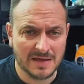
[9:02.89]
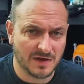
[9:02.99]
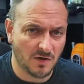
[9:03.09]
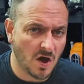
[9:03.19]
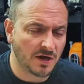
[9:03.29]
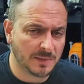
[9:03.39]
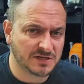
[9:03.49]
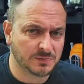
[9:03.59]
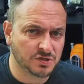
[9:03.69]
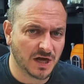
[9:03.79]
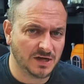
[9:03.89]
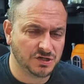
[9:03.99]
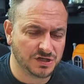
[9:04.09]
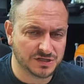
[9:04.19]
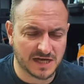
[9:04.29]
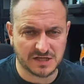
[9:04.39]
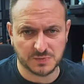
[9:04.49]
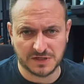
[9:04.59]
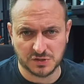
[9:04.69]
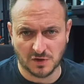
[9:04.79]
There are going to be some changes as
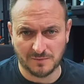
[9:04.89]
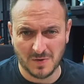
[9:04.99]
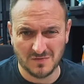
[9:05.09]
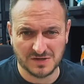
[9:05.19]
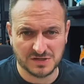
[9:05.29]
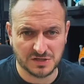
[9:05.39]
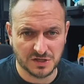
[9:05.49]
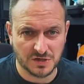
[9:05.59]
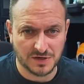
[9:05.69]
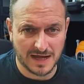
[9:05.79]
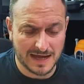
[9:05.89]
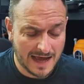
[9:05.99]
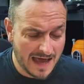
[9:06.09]
we sort of move into the new year,